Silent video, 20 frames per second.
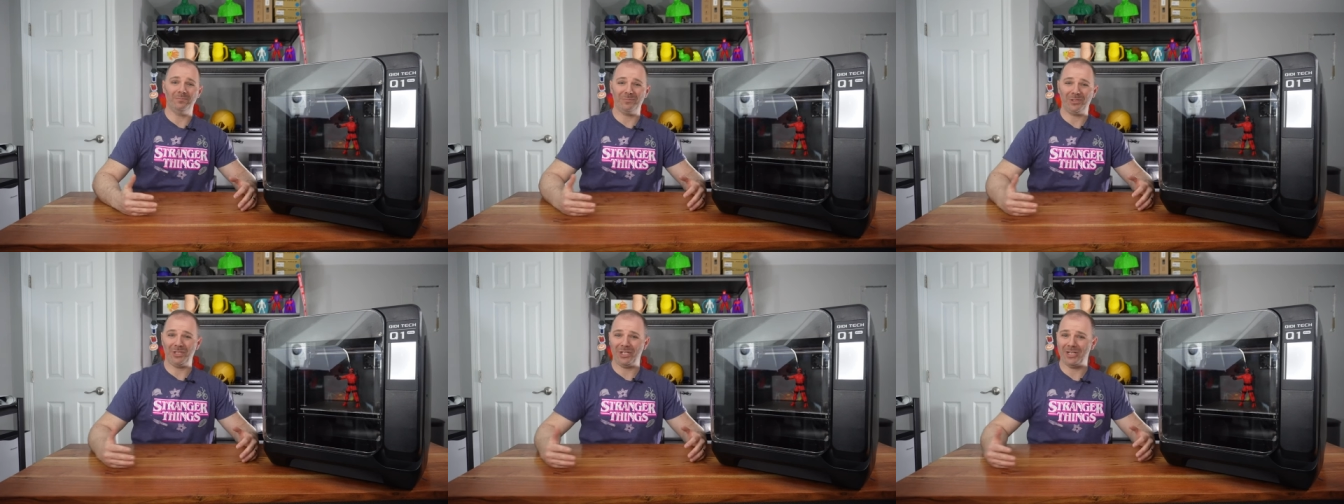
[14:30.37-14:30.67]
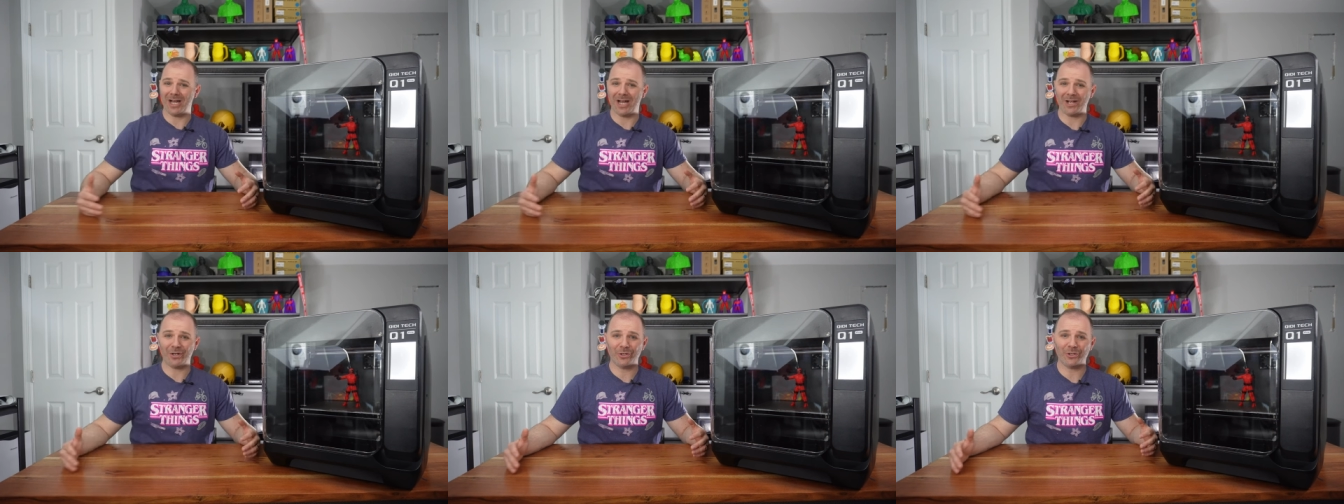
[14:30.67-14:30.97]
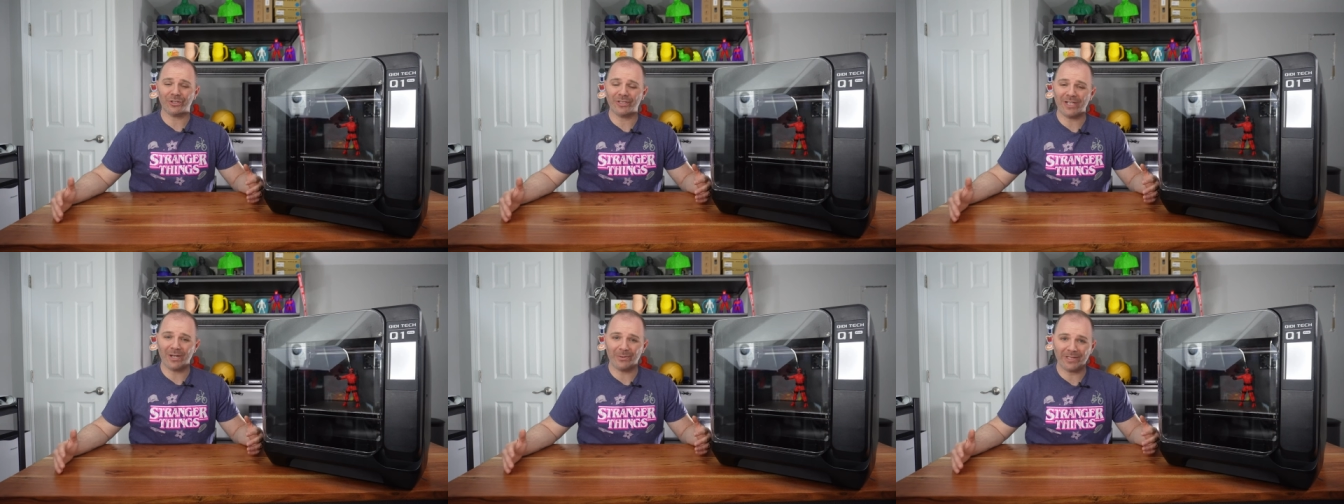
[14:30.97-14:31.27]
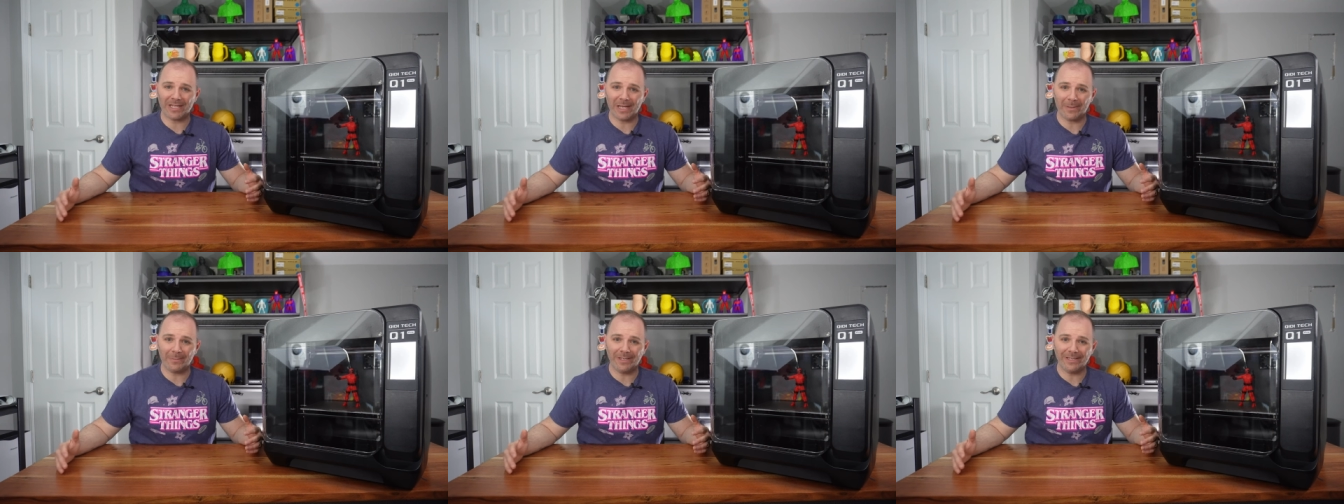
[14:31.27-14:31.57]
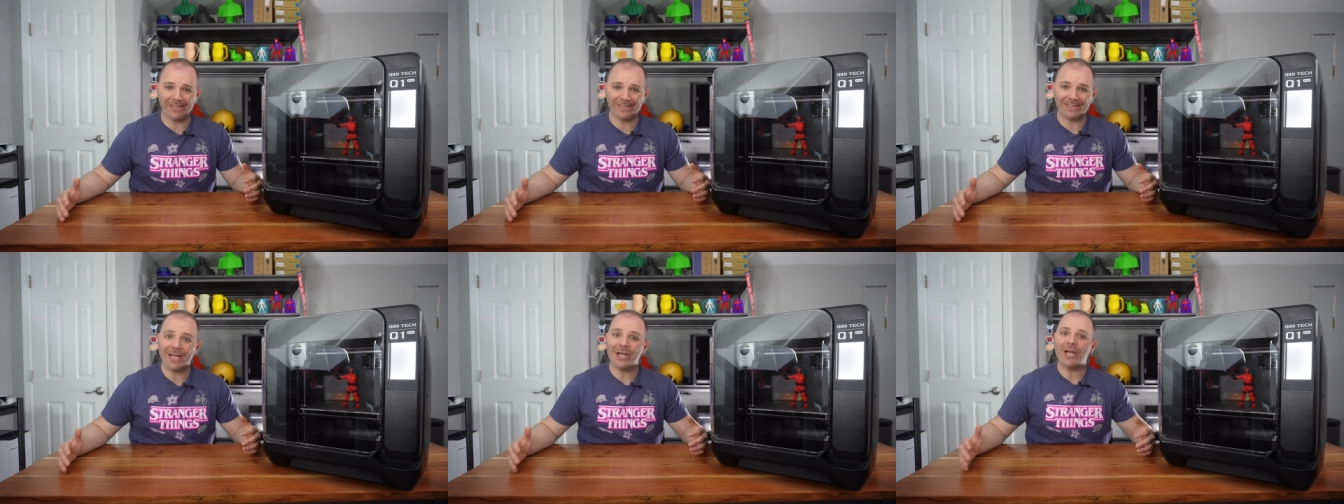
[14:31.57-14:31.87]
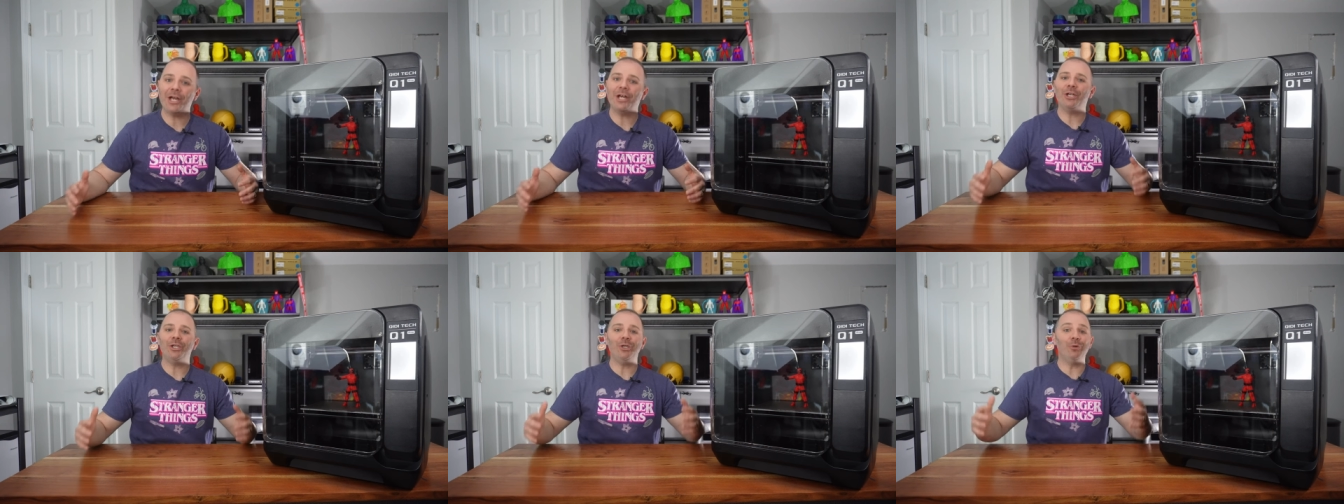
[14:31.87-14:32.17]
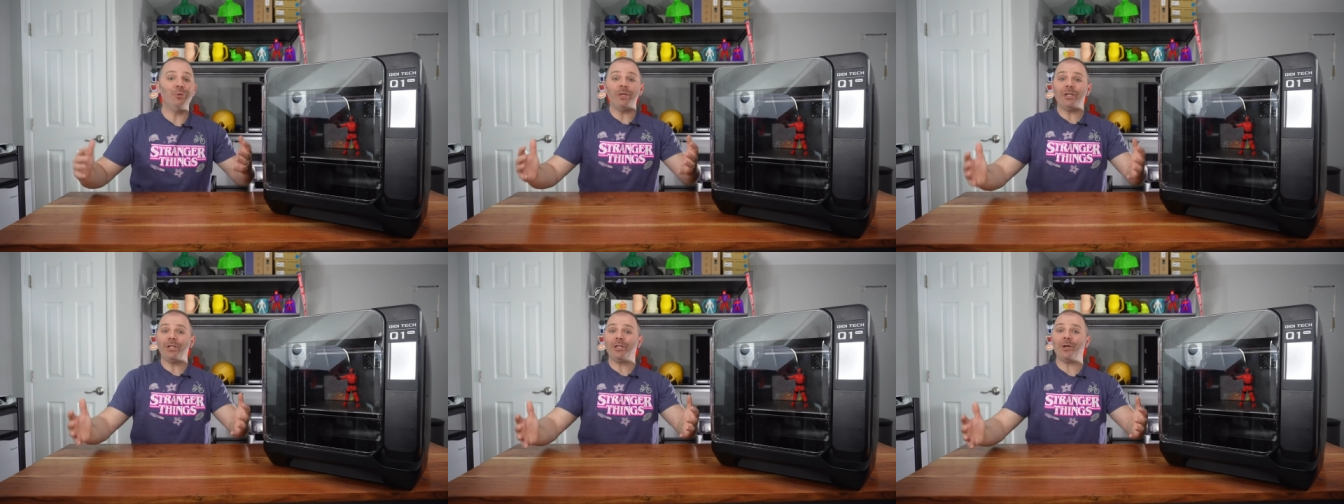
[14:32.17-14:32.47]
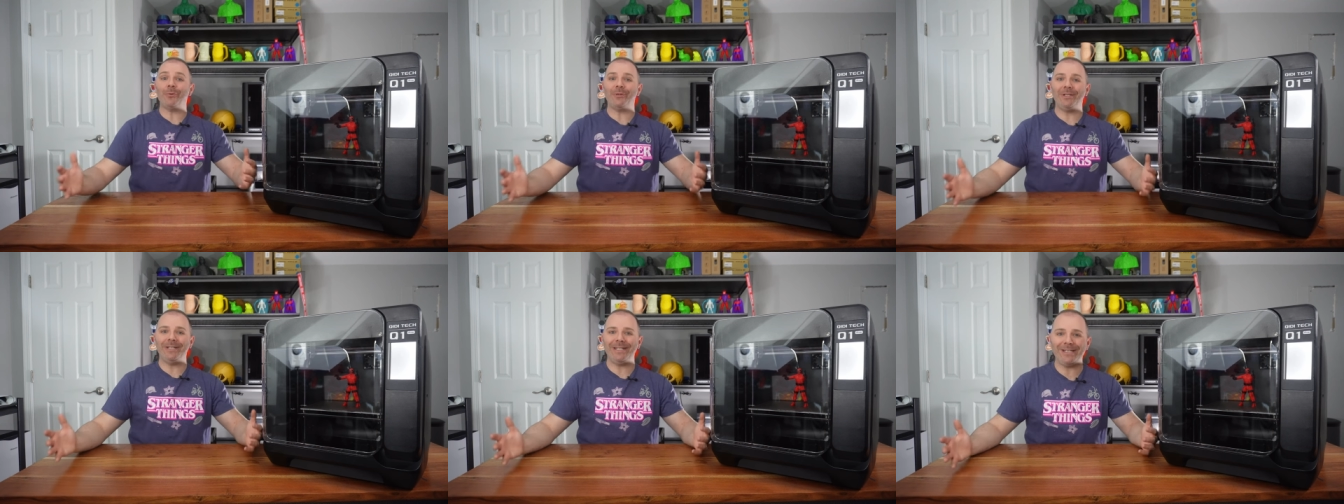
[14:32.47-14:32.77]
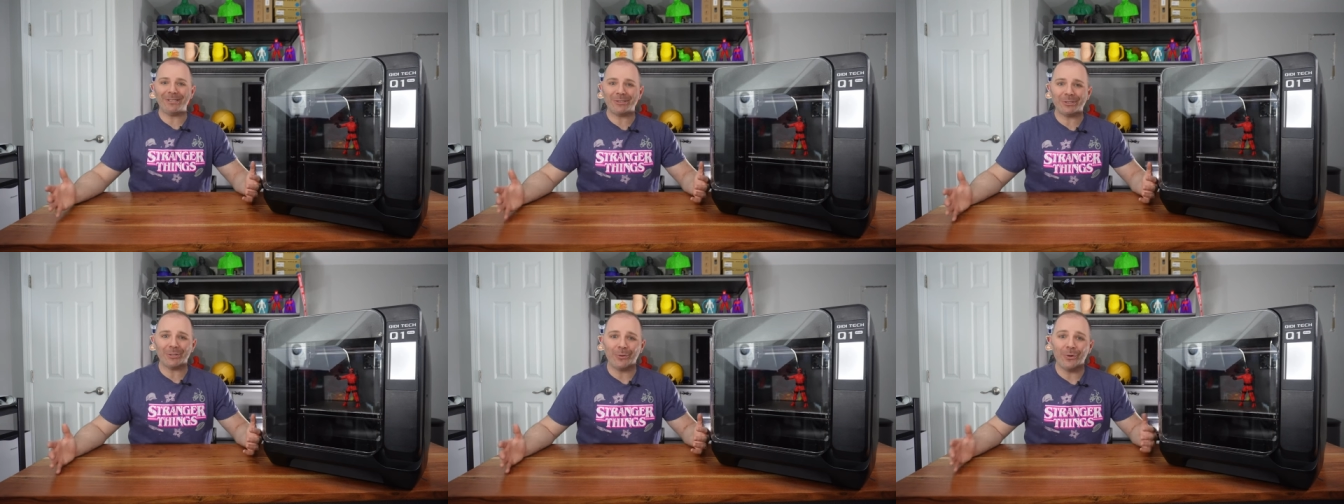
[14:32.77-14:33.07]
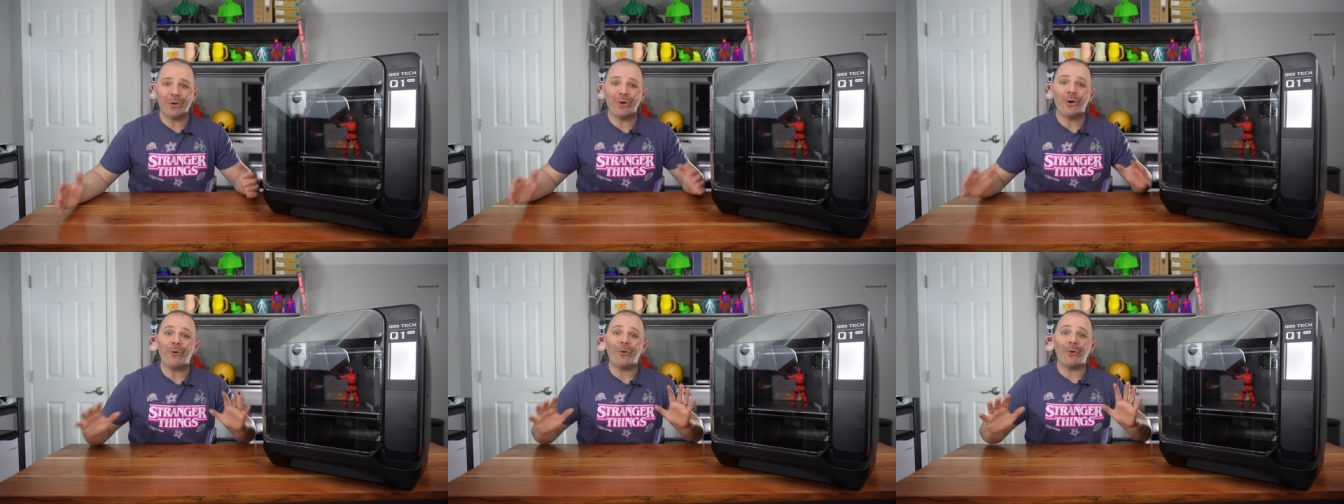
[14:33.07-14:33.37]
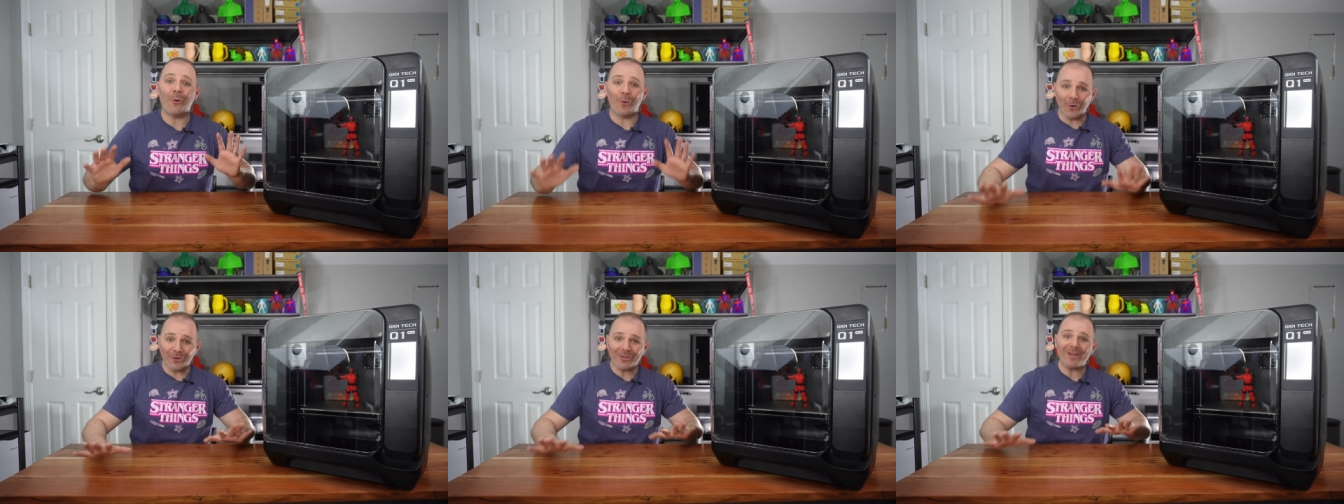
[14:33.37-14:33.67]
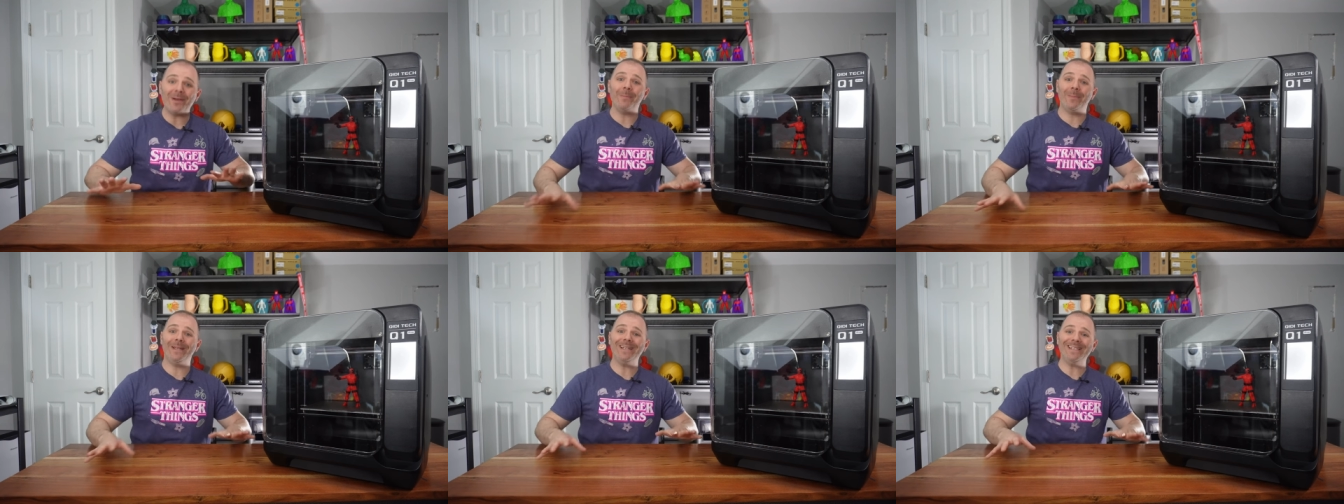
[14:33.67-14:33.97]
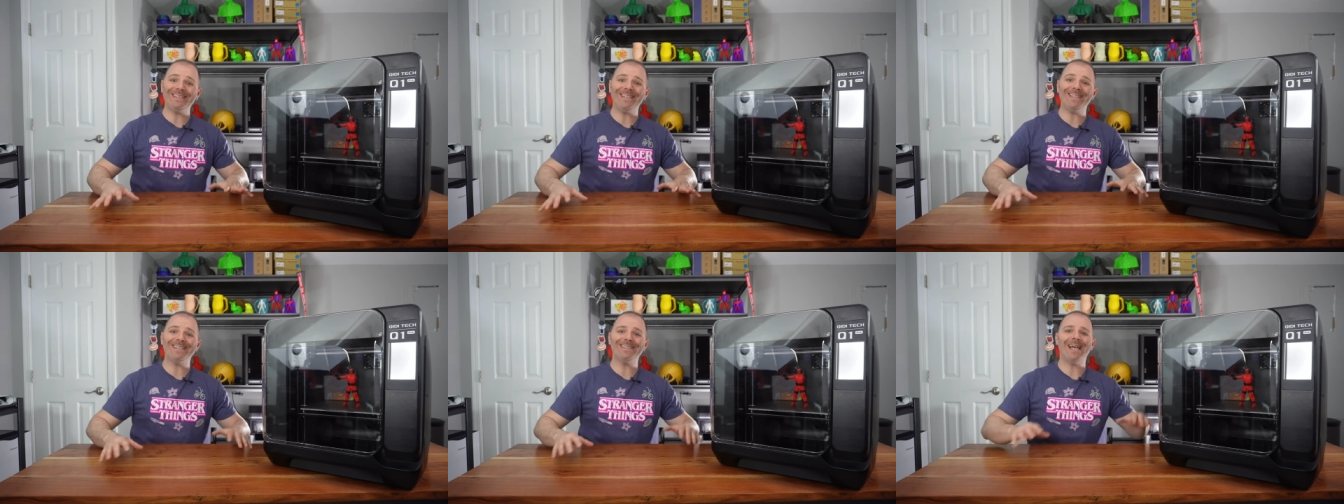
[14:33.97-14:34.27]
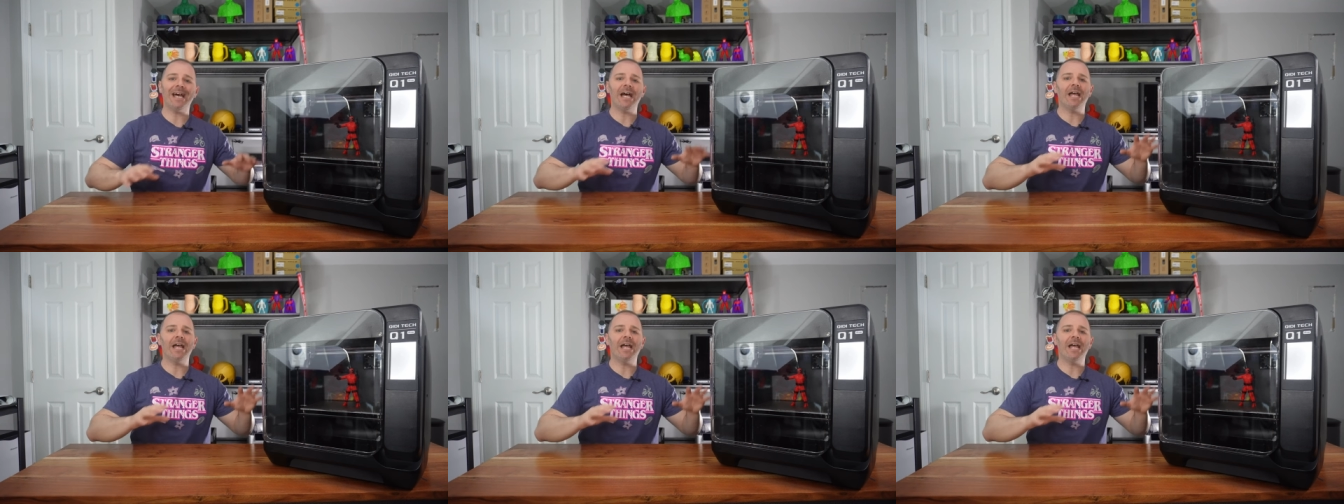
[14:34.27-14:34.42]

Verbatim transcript: Do you not understand what that means? You really don't need to. All that means is